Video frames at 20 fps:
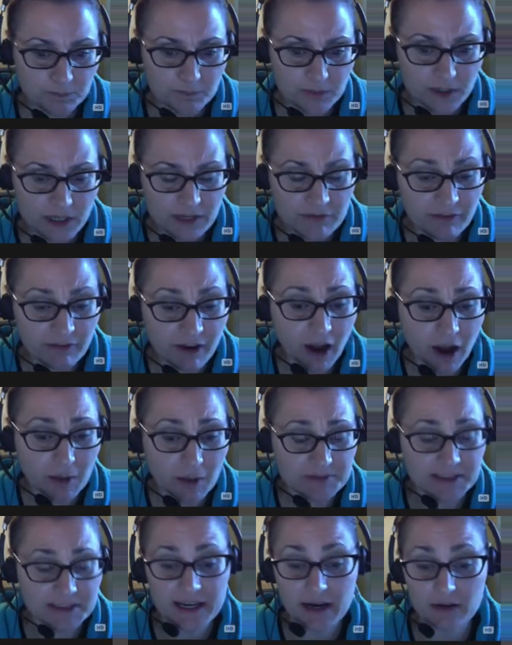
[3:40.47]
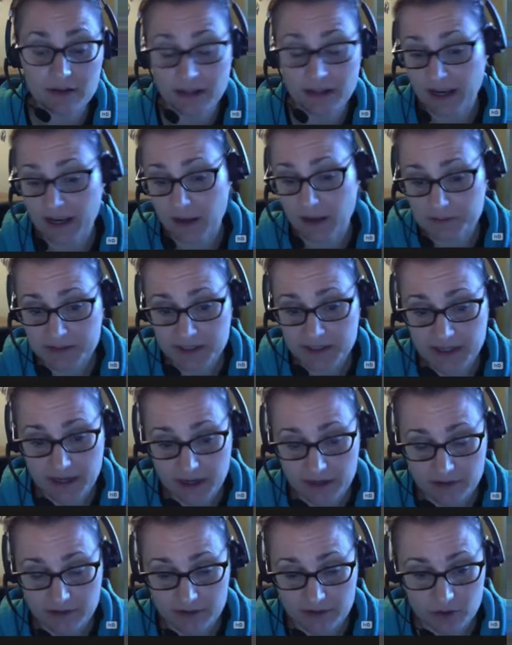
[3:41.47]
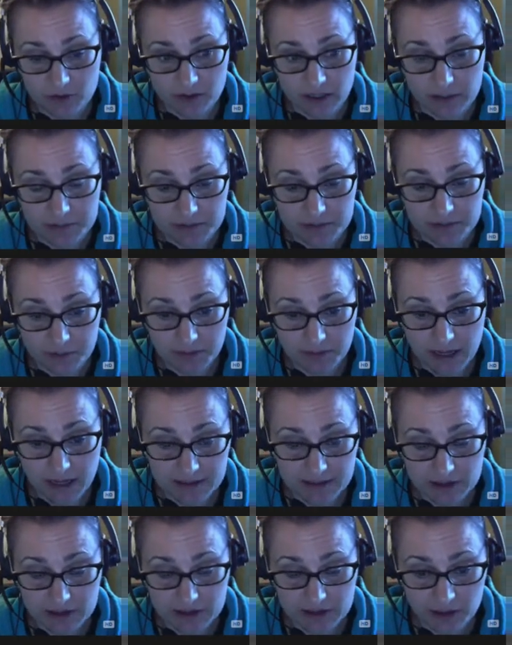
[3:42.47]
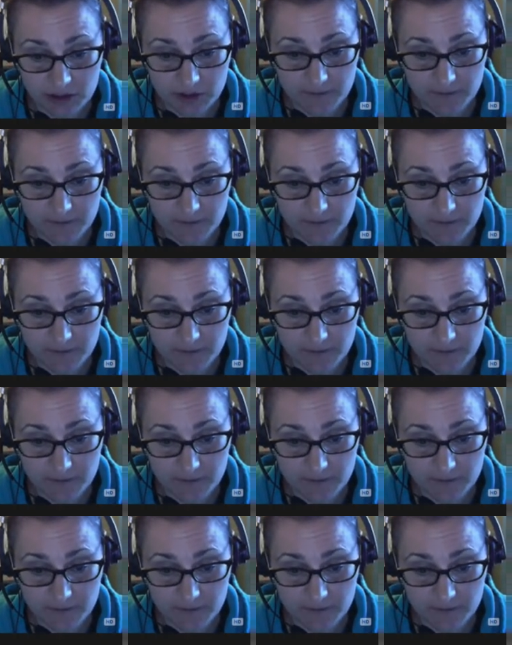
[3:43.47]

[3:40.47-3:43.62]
if I opted out, like I opted out of a new laptop last year.